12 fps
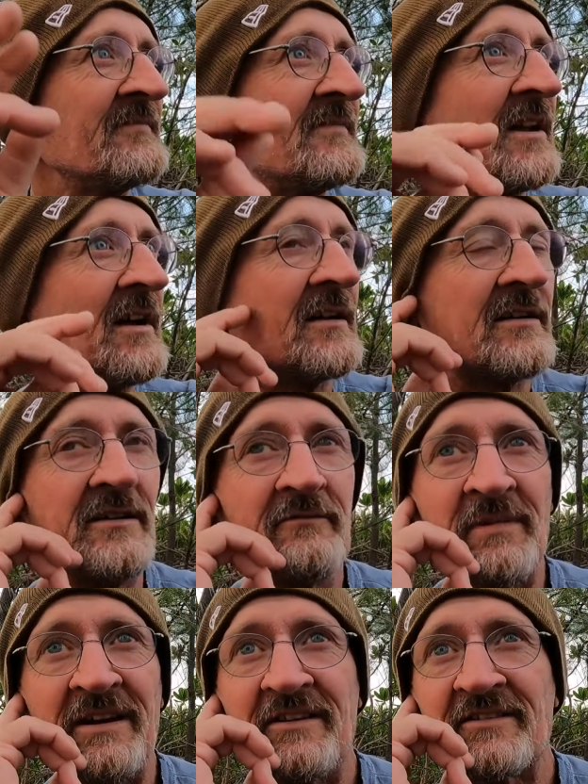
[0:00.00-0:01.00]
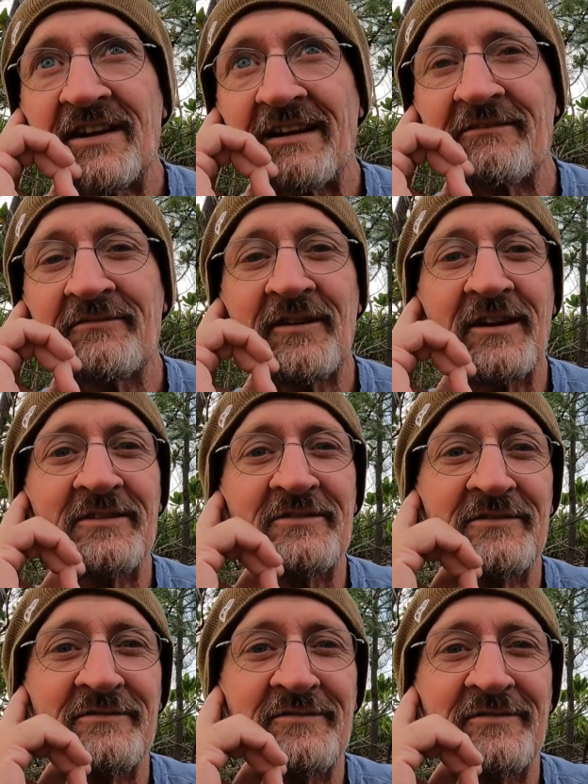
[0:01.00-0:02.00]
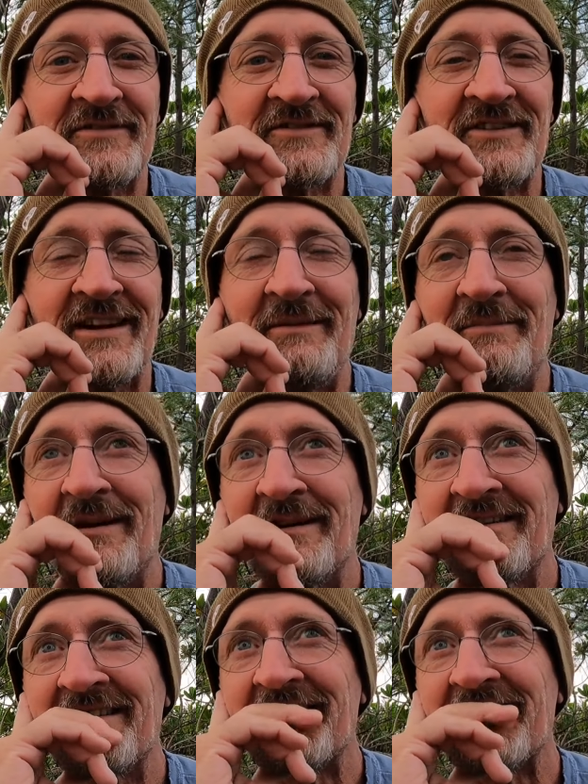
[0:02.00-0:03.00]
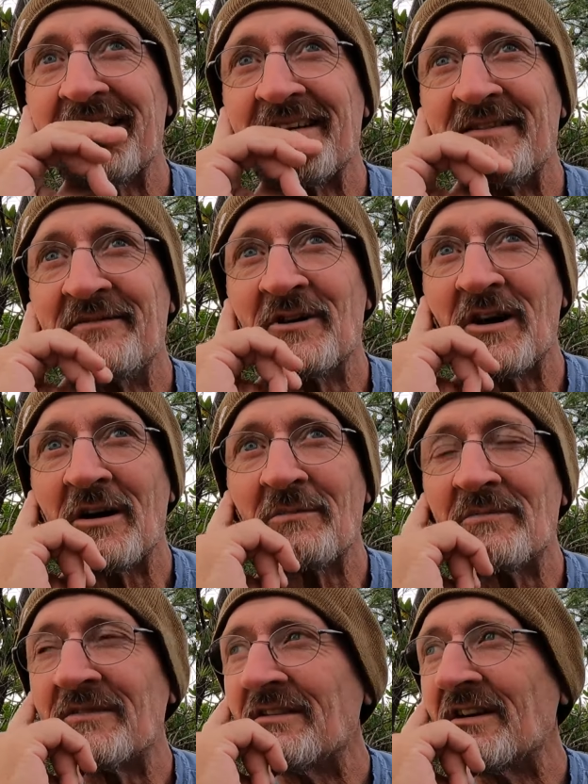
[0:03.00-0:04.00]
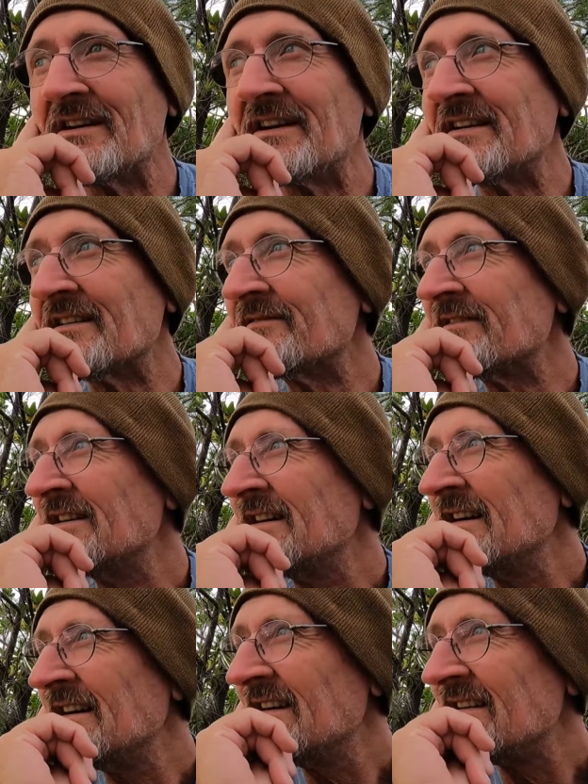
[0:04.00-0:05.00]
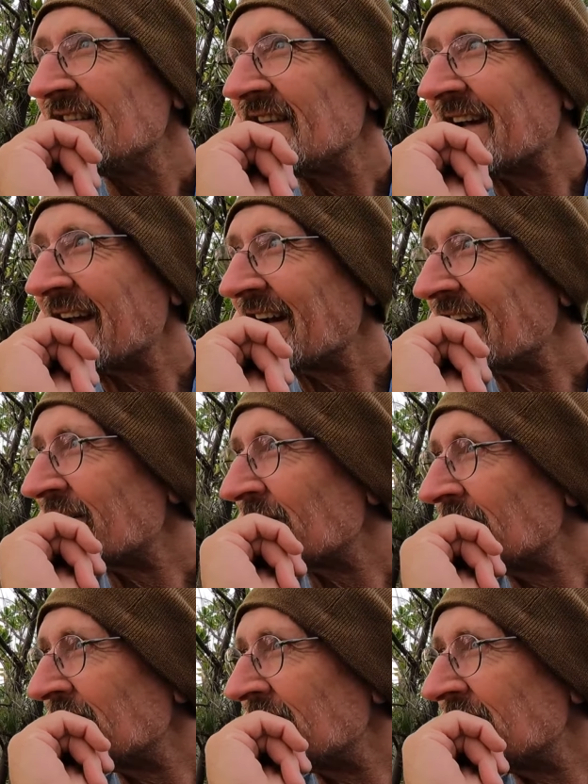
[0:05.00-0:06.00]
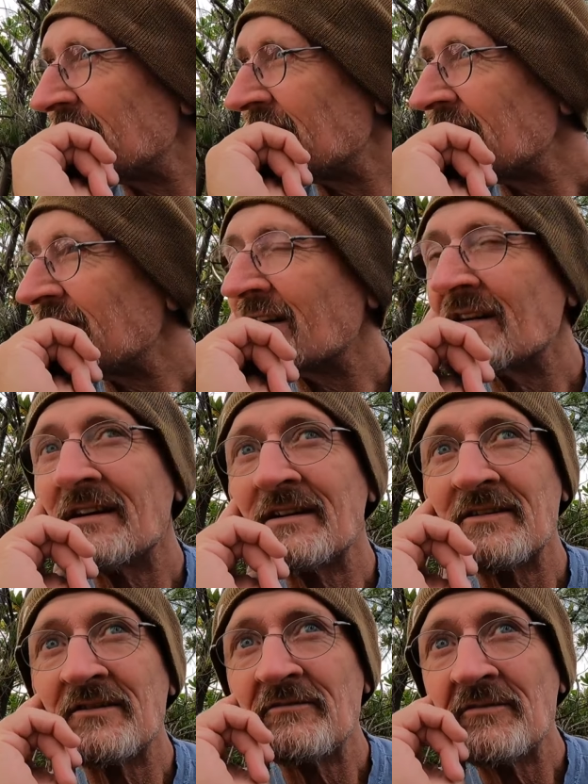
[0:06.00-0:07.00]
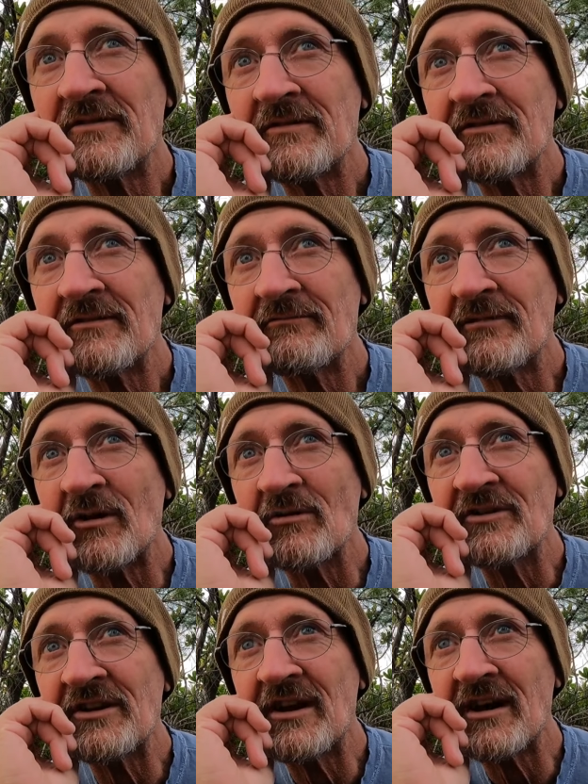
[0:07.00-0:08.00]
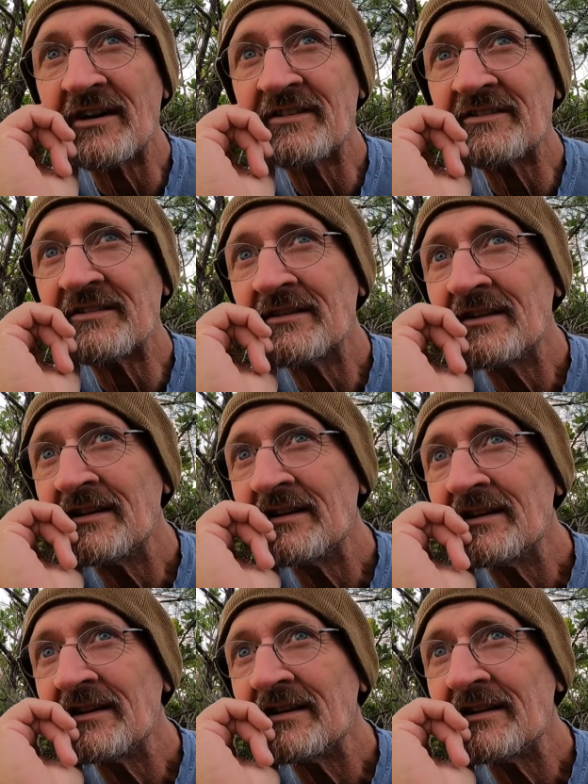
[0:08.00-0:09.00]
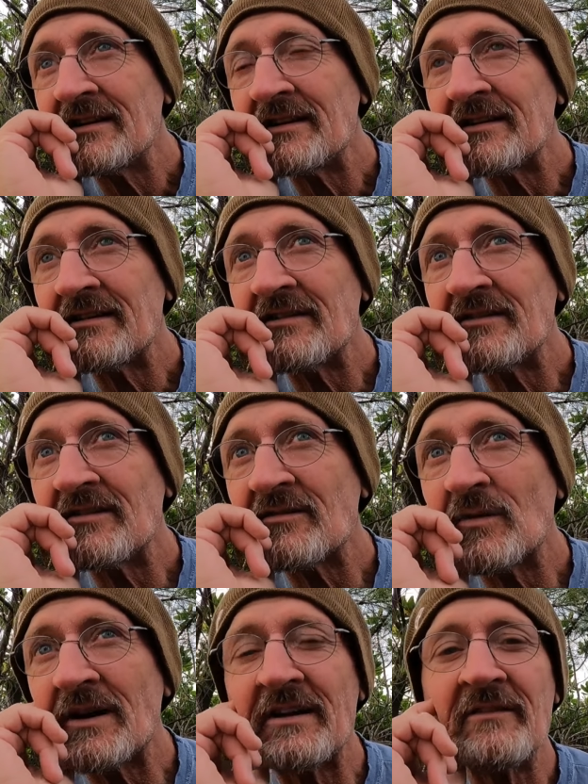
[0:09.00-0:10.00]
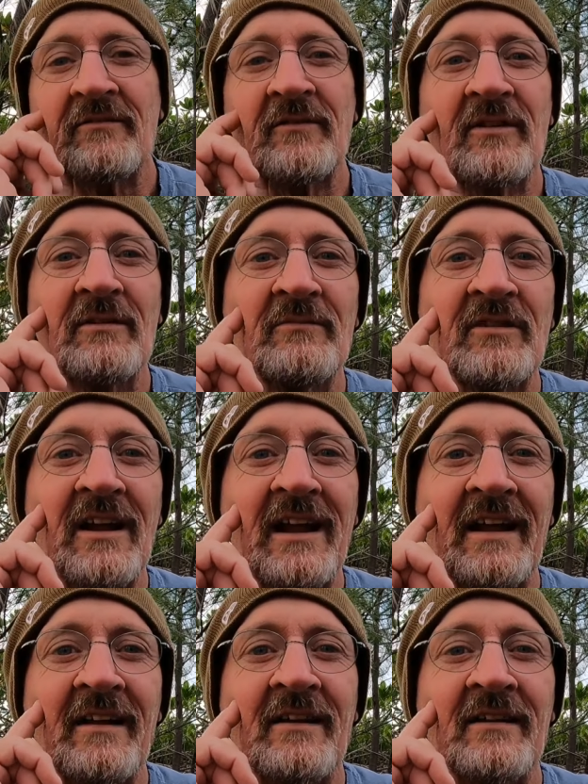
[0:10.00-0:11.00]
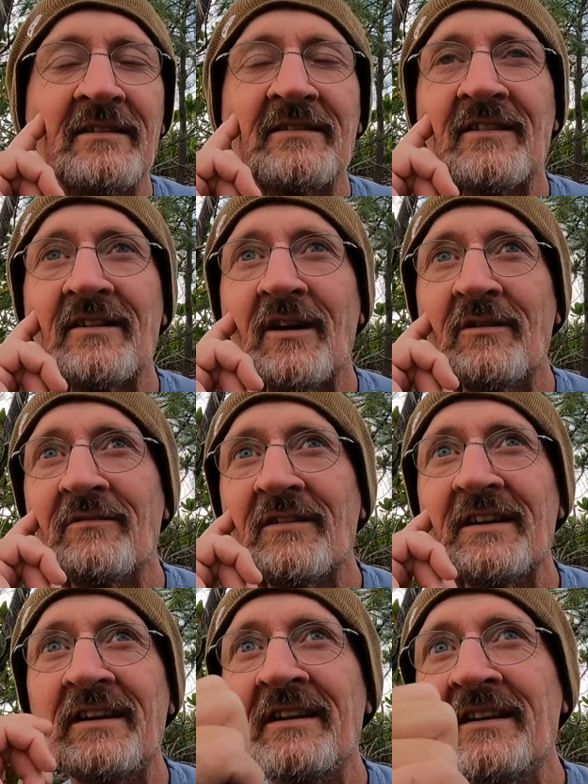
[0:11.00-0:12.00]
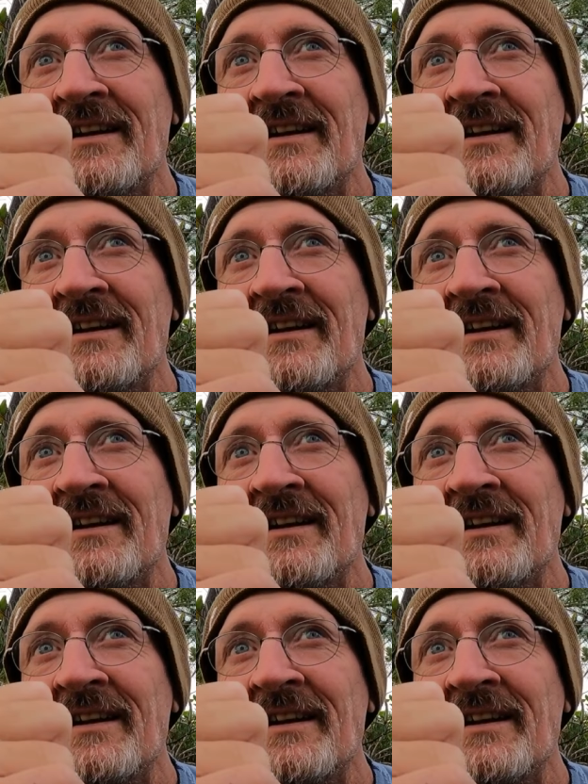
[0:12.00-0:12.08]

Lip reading: that you've made the sacrifice of sleep and you've got up early enough to get out, and you've rolled your dice and you're just waiting for them to land. So hopefully